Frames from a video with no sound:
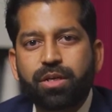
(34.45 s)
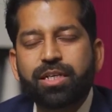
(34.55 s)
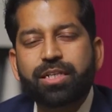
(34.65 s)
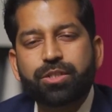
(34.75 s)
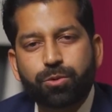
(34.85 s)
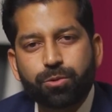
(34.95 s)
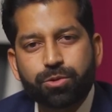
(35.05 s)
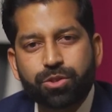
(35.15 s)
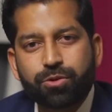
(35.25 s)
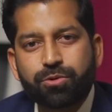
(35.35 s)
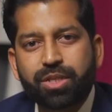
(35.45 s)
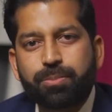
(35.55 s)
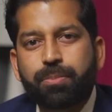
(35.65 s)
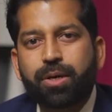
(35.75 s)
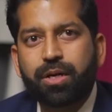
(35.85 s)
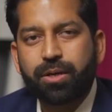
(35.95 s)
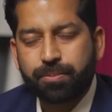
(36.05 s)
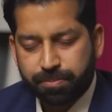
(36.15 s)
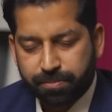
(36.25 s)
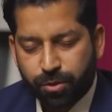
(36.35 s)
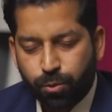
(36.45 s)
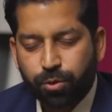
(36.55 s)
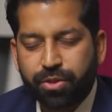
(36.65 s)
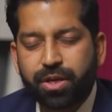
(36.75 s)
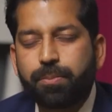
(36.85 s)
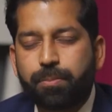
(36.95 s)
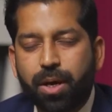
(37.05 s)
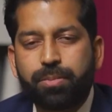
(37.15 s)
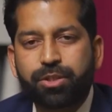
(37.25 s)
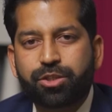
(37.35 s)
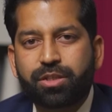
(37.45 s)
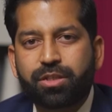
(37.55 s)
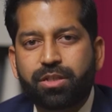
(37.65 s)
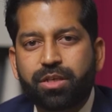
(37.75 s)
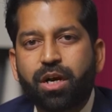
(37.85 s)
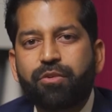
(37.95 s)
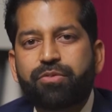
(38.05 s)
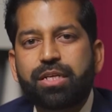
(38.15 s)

He is also the author and publisher of the